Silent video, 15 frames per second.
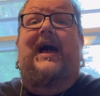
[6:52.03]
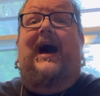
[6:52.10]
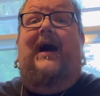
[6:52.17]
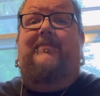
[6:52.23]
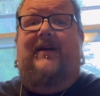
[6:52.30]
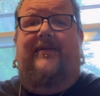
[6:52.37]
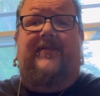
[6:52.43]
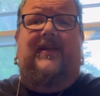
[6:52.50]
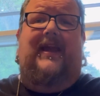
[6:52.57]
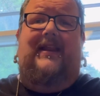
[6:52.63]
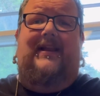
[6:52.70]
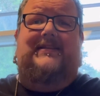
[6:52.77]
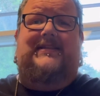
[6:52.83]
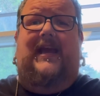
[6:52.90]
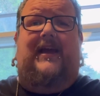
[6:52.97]
I'm definitely
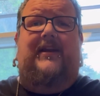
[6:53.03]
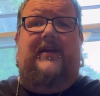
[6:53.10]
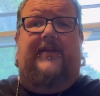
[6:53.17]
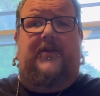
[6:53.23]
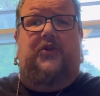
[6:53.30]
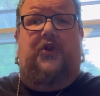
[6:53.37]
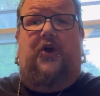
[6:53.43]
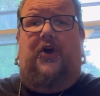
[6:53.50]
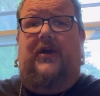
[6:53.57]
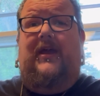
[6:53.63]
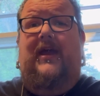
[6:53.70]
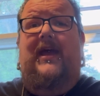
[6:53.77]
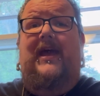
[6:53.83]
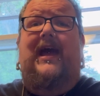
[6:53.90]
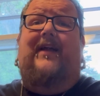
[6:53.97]
going to take another look
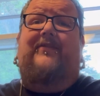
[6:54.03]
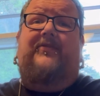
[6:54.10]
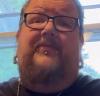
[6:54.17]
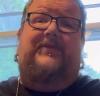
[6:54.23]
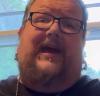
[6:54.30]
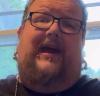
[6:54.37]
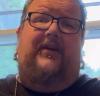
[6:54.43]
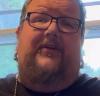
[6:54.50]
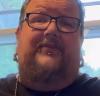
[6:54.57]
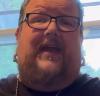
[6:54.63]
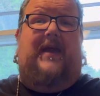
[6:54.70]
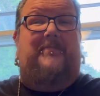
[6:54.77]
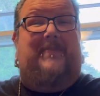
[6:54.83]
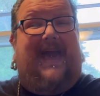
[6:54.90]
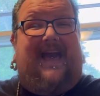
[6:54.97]
at some titles
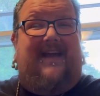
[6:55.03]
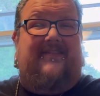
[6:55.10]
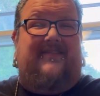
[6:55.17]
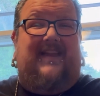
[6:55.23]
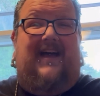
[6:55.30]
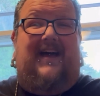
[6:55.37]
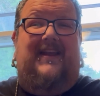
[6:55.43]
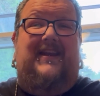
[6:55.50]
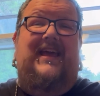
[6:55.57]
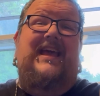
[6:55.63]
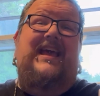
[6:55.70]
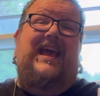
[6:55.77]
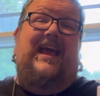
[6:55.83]
I passed on